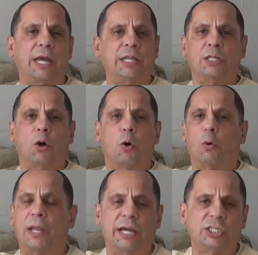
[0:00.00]
getting the
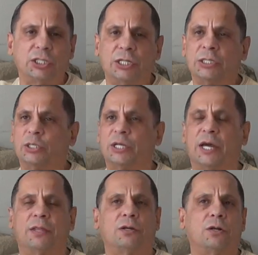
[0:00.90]
whole election
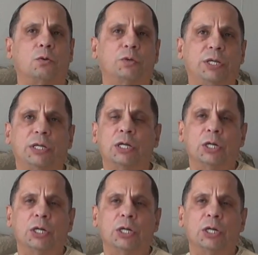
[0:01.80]
together. We